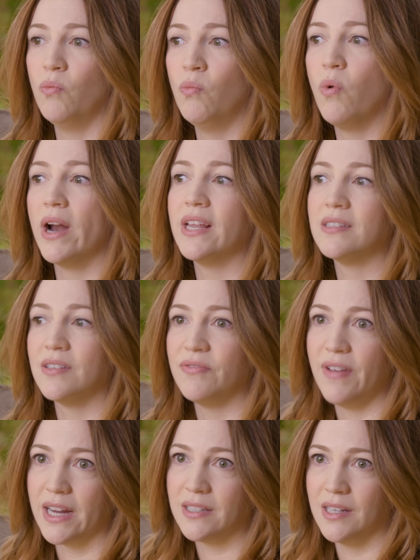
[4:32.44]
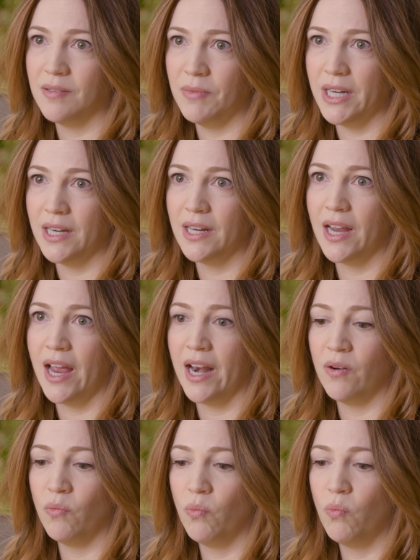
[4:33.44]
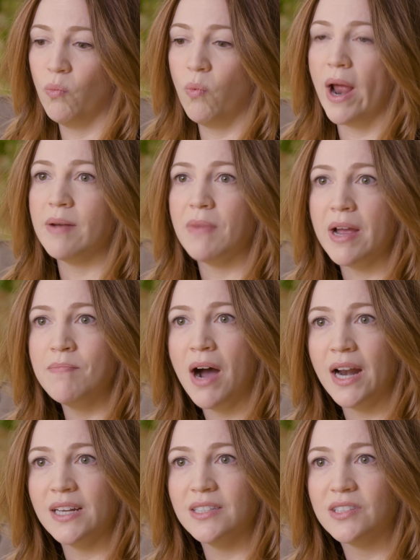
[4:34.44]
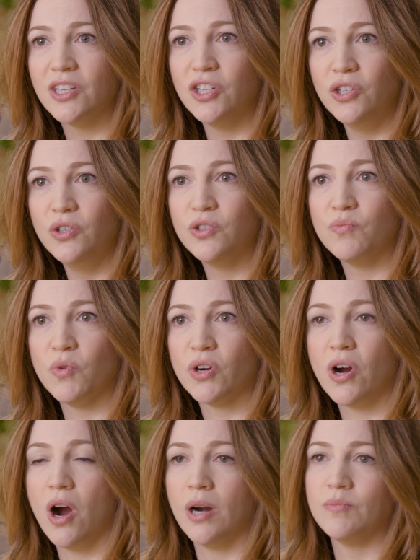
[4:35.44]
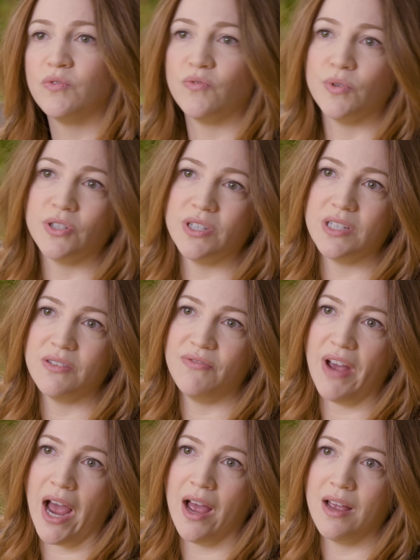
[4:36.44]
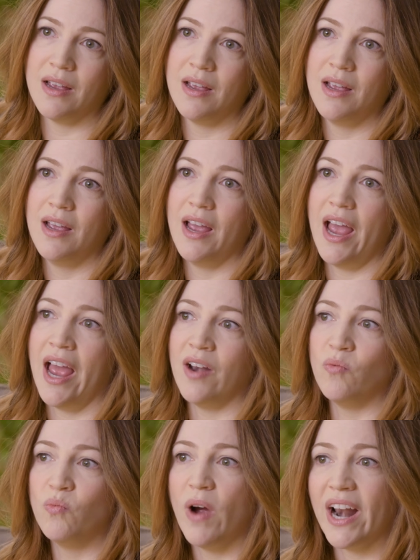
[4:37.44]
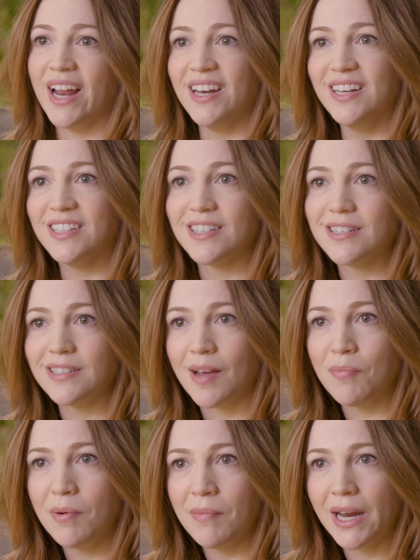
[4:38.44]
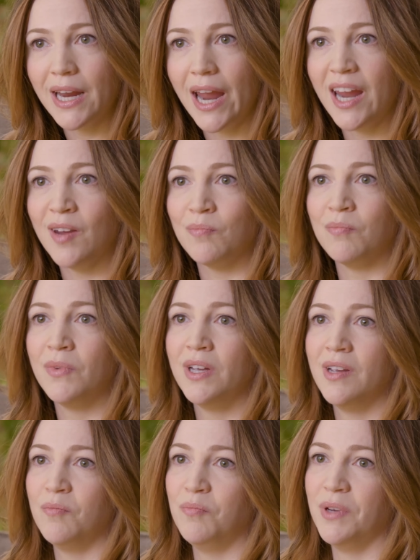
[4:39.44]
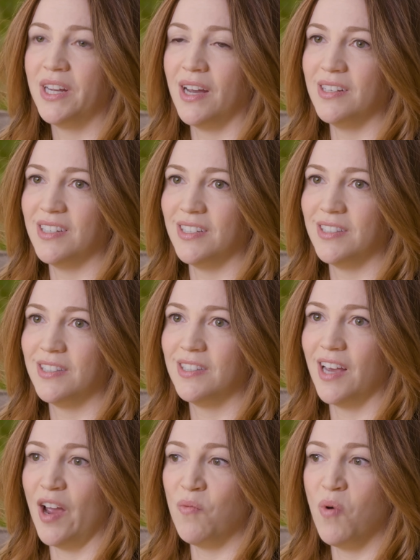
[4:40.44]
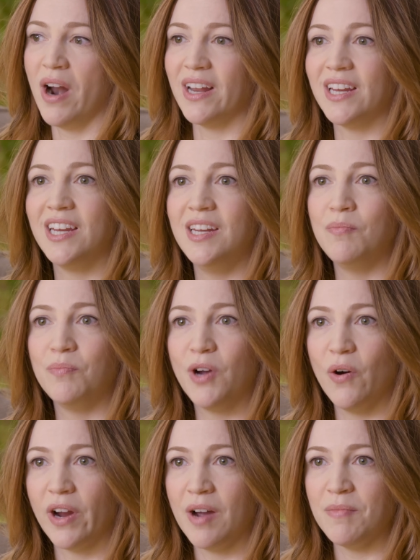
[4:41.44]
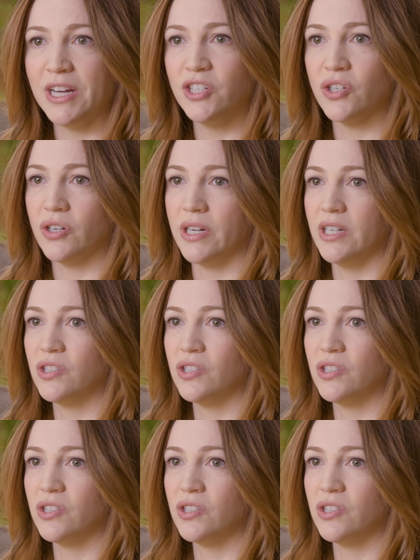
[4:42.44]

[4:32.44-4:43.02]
What is affecting me, and when my body is going to use more carbs versus fat, and when I need to step up my game, because I want to keep going on my journey.